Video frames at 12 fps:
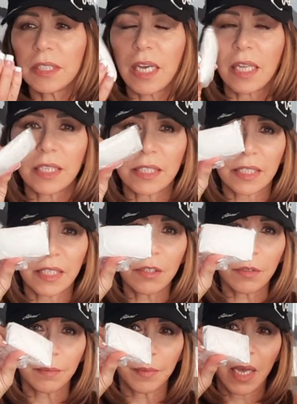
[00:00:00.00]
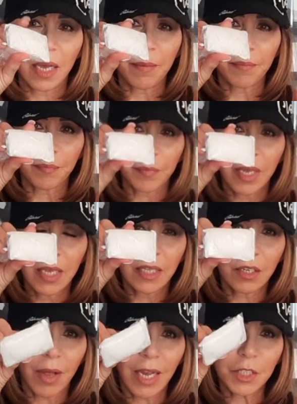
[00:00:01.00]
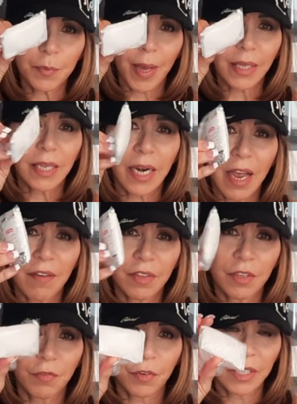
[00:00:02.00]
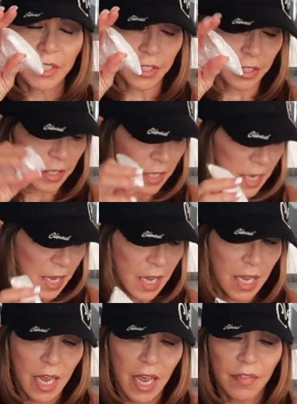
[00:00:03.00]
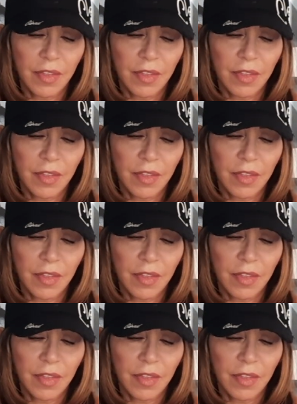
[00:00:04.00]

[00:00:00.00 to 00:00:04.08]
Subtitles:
got this little ice pack that I have in the freezer, and